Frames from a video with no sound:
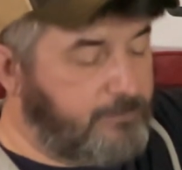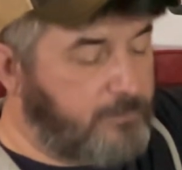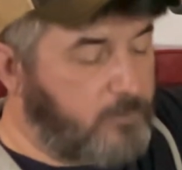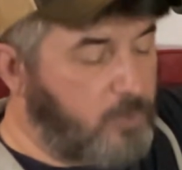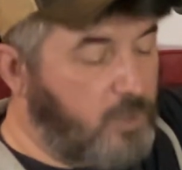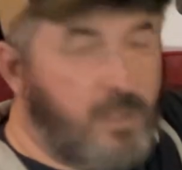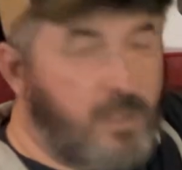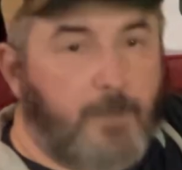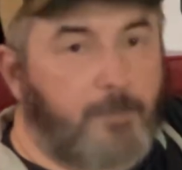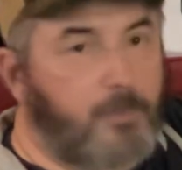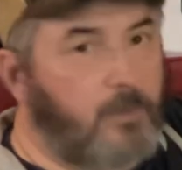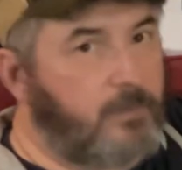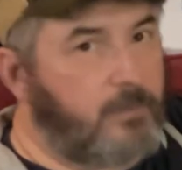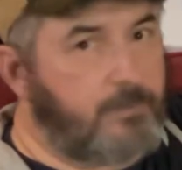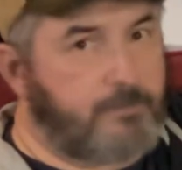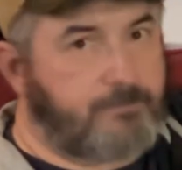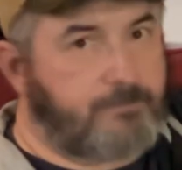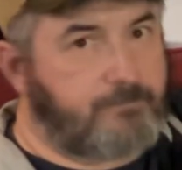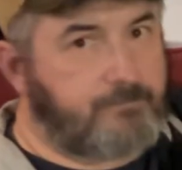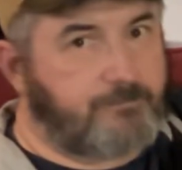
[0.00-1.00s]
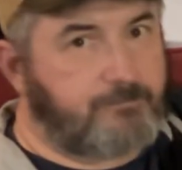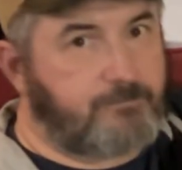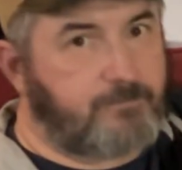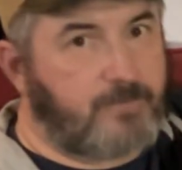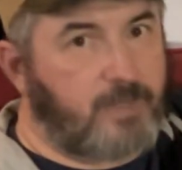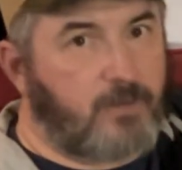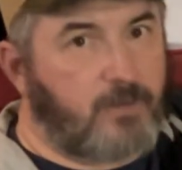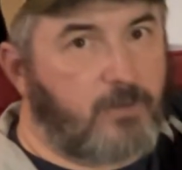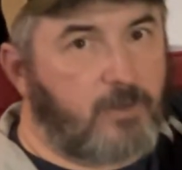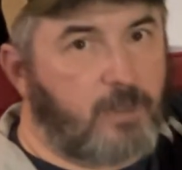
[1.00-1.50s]
Look up,
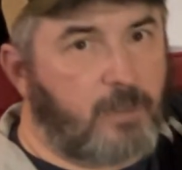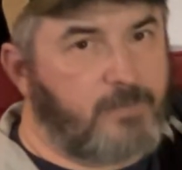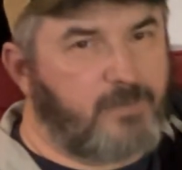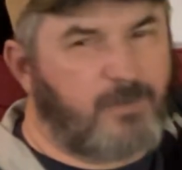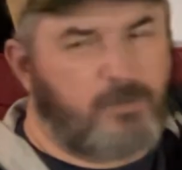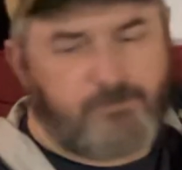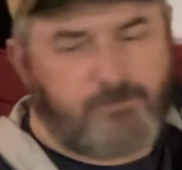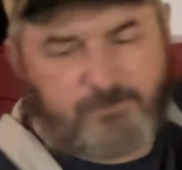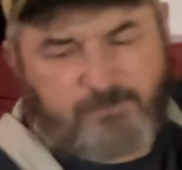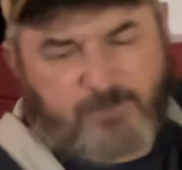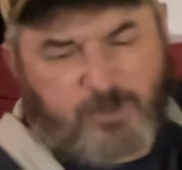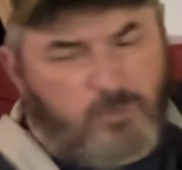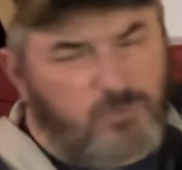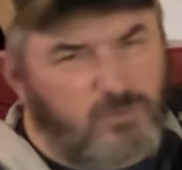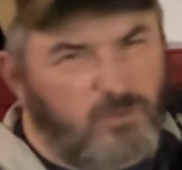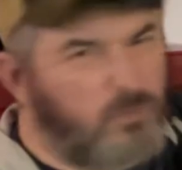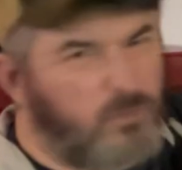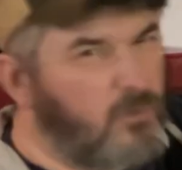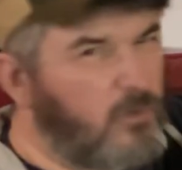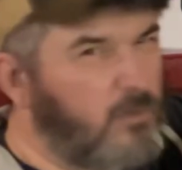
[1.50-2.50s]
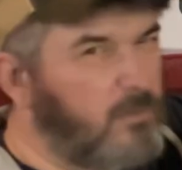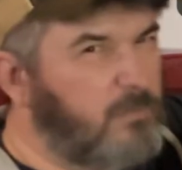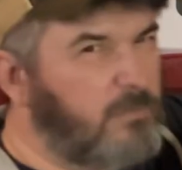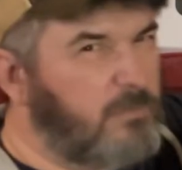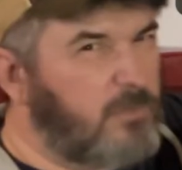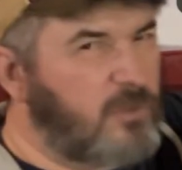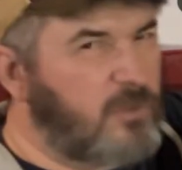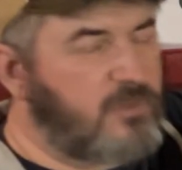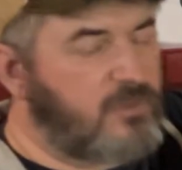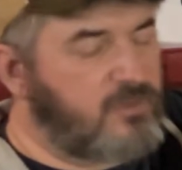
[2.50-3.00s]
use YouTube,
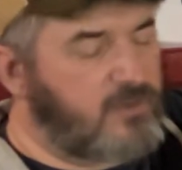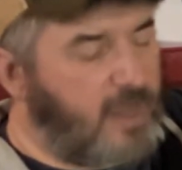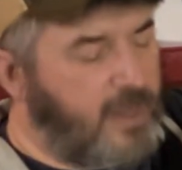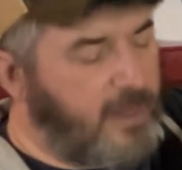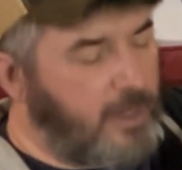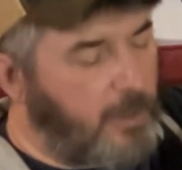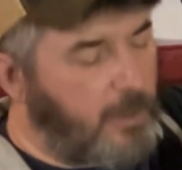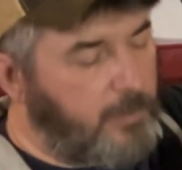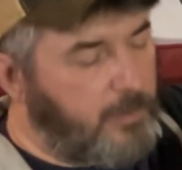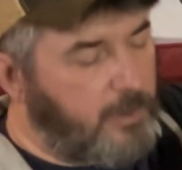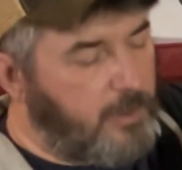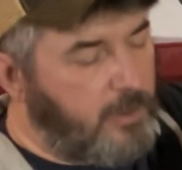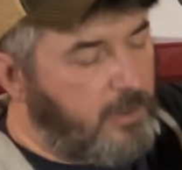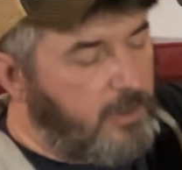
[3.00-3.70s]
look this guy up.